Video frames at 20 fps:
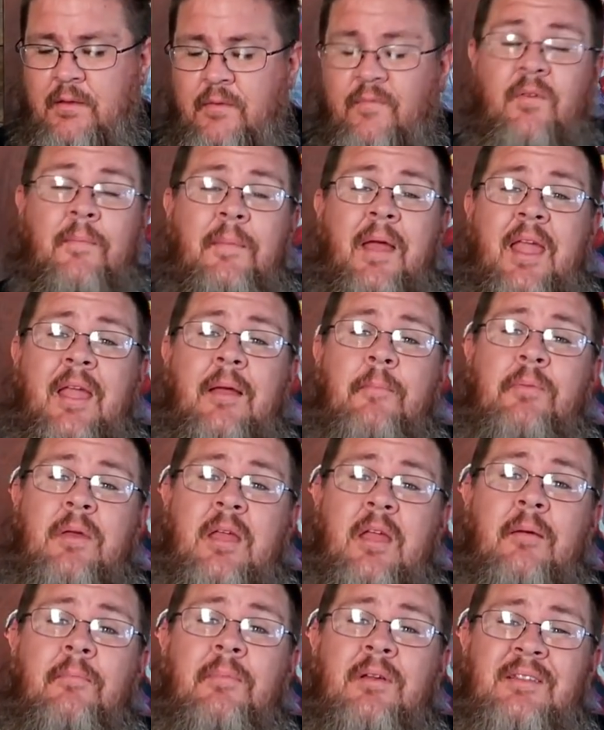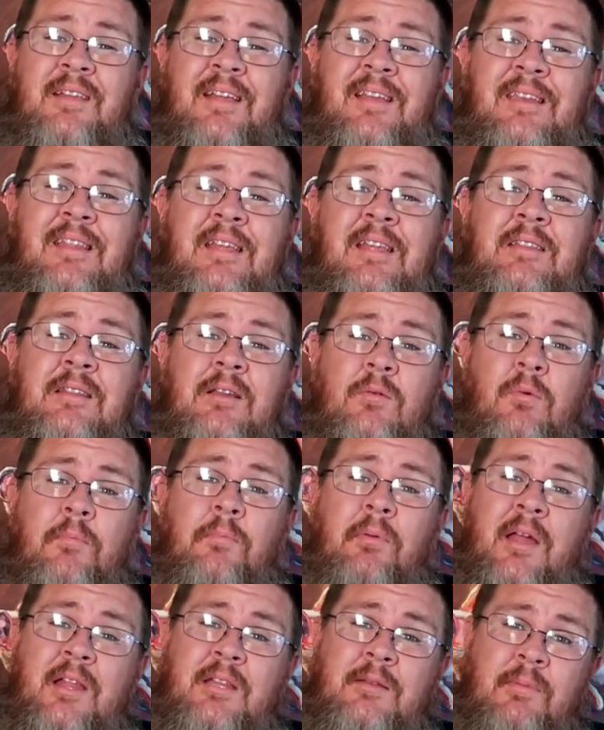from AM/PM, is a decent
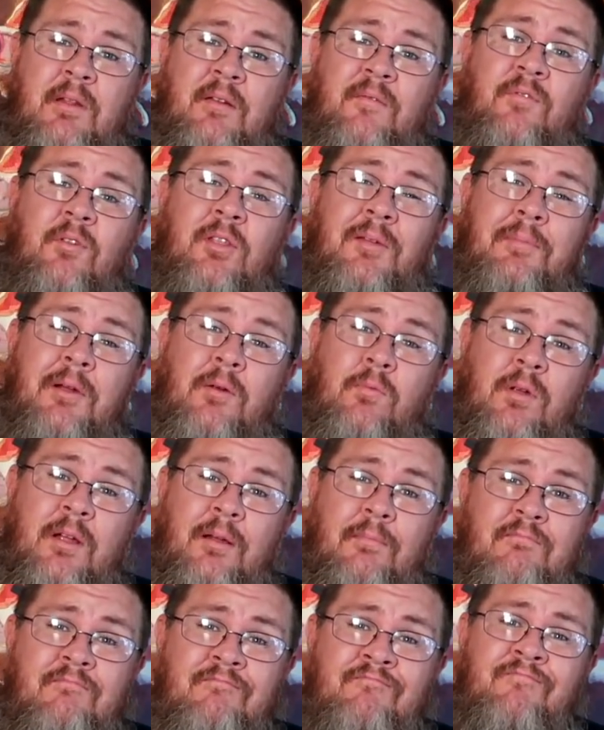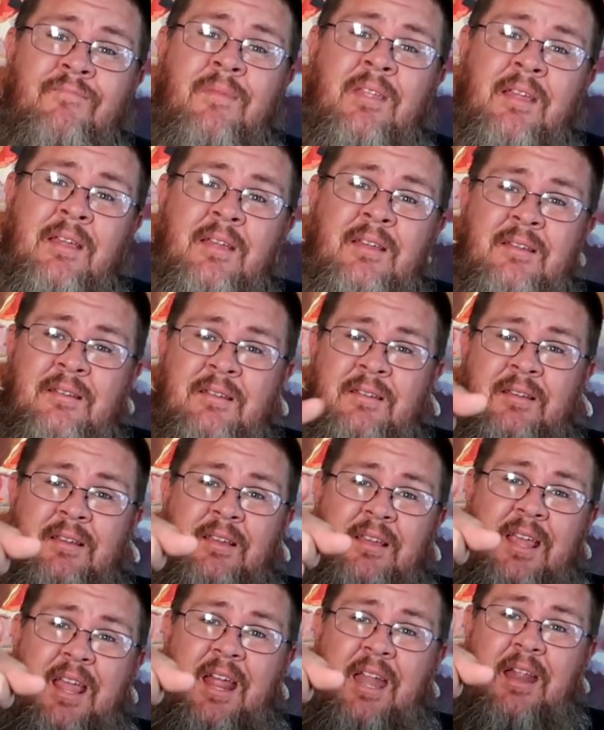replacement for the McRib.
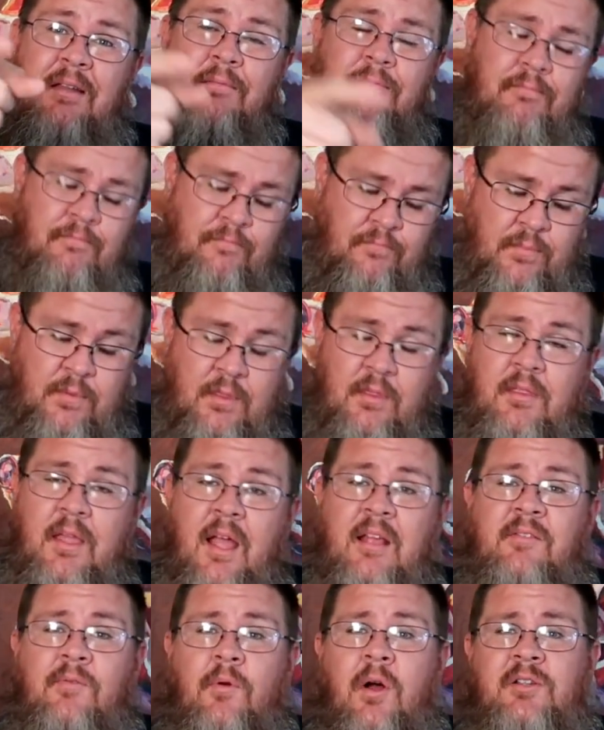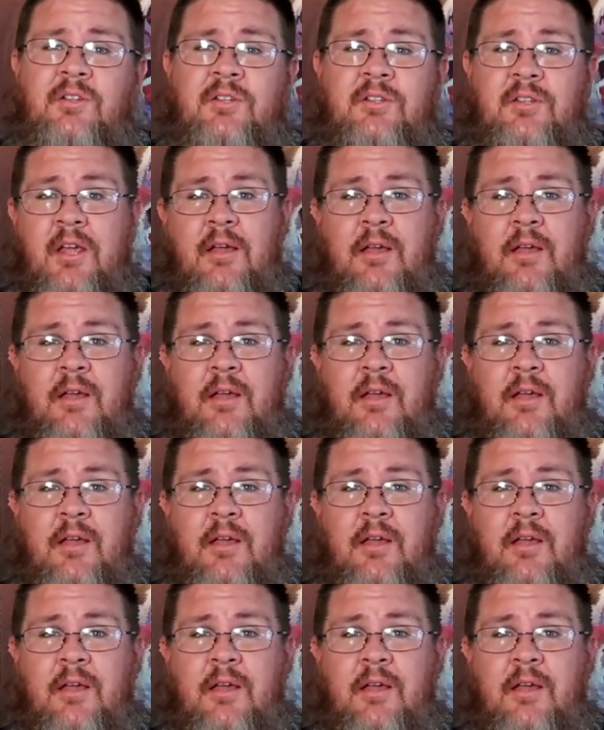Get it. Thanks for watching,